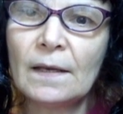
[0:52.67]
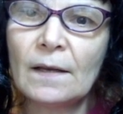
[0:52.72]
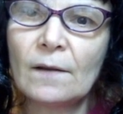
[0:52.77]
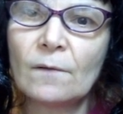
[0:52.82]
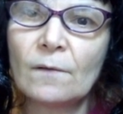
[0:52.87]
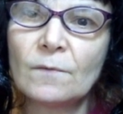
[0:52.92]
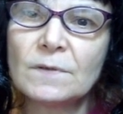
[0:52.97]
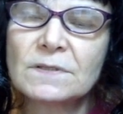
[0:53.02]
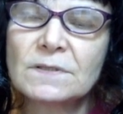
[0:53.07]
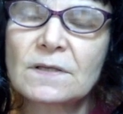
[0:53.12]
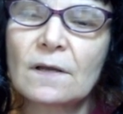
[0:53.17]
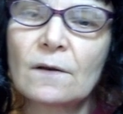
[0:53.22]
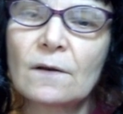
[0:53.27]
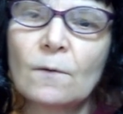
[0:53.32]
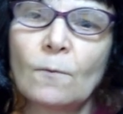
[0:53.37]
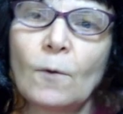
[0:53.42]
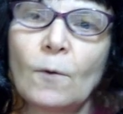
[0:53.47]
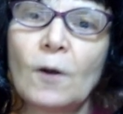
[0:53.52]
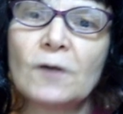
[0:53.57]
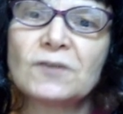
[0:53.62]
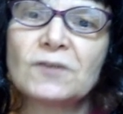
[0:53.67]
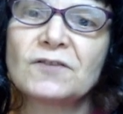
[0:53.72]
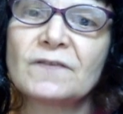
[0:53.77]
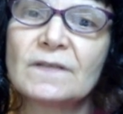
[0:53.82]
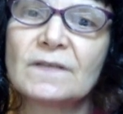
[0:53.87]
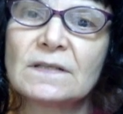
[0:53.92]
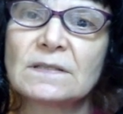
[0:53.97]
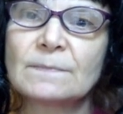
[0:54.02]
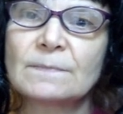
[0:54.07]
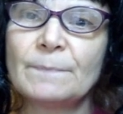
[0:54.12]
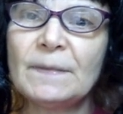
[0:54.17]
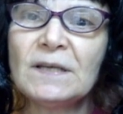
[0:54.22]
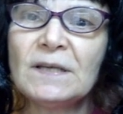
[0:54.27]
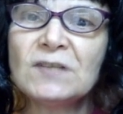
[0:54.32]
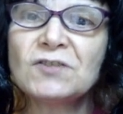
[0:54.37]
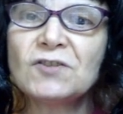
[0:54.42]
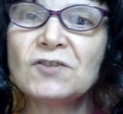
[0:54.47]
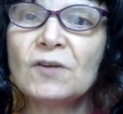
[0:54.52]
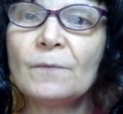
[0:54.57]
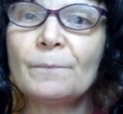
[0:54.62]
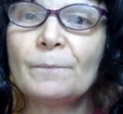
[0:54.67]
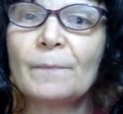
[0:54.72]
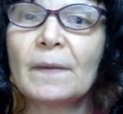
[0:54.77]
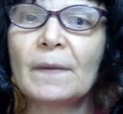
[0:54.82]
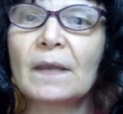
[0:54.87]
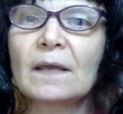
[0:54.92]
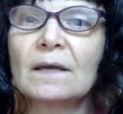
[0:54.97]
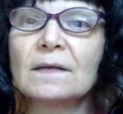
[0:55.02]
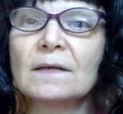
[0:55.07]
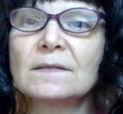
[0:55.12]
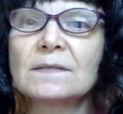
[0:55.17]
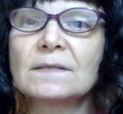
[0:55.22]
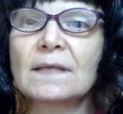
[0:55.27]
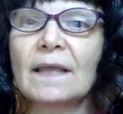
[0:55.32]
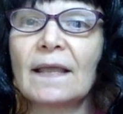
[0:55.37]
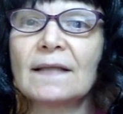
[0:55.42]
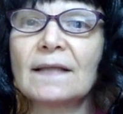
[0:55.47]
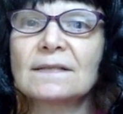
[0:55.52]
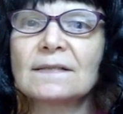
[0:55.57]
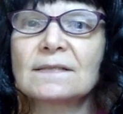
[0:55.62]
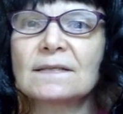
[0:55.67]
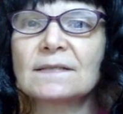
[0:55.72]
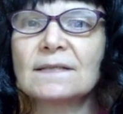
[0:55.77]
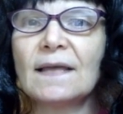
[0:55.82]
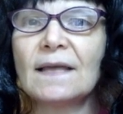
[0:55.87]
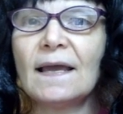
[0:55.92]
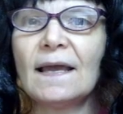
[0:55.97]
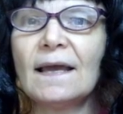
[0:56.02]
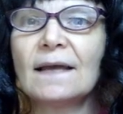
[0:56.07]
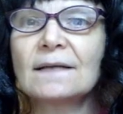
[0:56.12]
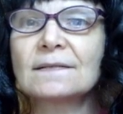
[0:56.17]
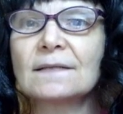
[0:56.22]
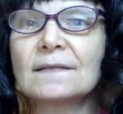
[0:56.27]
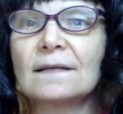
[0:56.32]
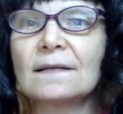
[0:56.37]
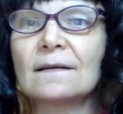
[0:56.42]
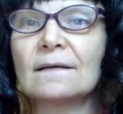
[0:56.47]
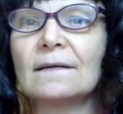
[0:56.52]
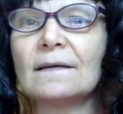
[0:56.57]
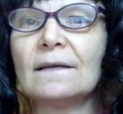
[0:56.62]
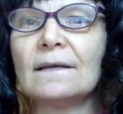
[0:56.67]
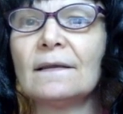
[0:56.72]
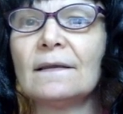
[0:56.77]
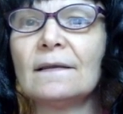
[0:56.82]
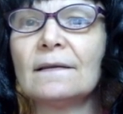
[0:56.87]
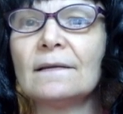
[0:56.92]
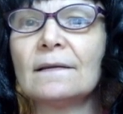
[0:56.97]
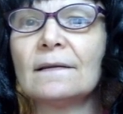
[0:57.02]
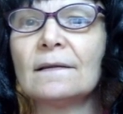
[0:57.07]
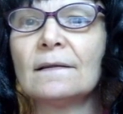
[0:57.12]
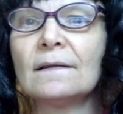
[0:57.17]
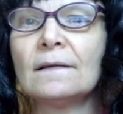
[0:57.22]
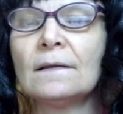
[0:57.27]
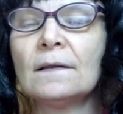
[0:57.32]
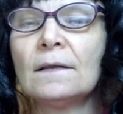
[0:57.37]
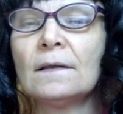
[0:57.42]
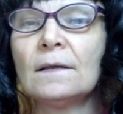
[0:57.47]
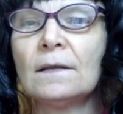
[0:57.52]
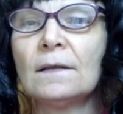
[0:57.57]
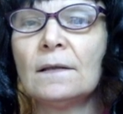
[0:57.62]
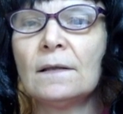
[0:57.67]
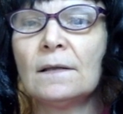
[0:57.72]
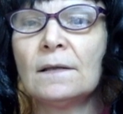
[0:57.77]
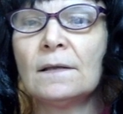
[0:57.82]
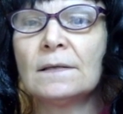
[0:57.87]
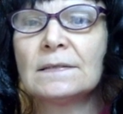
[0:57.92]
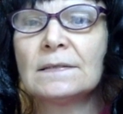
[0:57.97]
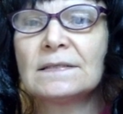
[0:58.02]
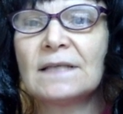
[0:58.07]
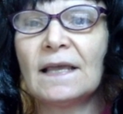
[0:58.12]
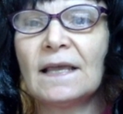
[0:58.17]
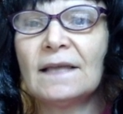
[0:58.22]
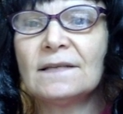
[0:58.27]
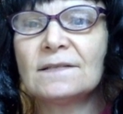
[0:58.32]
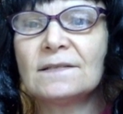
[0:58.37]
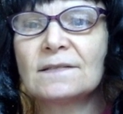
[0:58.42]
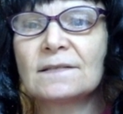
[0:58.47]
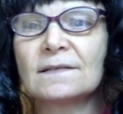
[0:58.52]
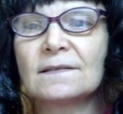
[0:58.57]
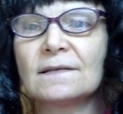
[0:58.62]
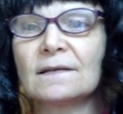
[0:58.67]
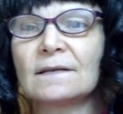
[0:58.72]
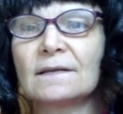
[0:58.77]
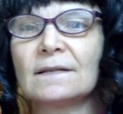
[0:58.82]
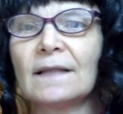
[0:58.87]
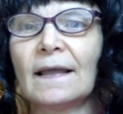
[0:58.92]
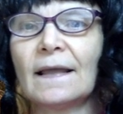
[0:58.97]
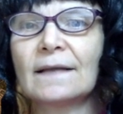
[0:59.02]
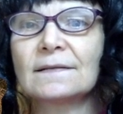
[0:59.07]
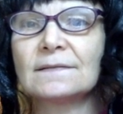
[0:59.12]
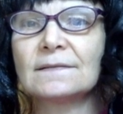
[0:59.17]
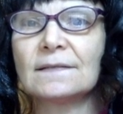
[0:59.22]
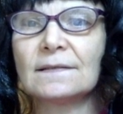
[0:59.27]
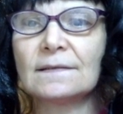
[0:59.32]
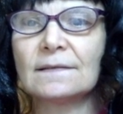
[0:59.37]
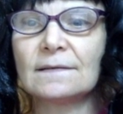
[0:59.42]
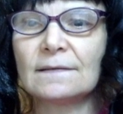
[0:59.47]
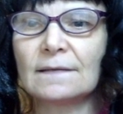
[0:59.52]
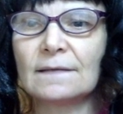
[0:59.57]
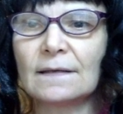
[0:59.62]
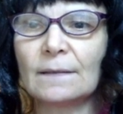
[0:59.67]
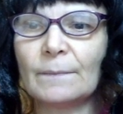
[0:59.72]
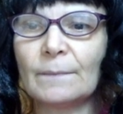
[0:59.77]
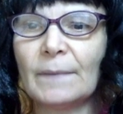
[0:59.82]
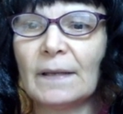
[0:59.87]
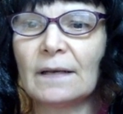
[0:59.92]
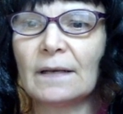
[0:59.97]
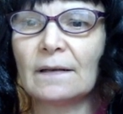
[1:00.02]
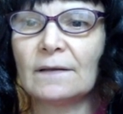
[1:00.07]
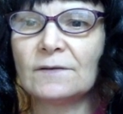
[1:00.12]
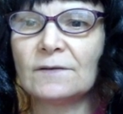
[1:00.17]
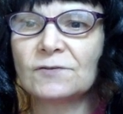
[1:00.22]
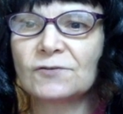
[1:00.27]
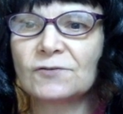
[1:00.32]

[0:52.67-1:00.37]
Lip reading: I always got to watch this bishop because it gets attacked and I tend to neglect it a little bit. I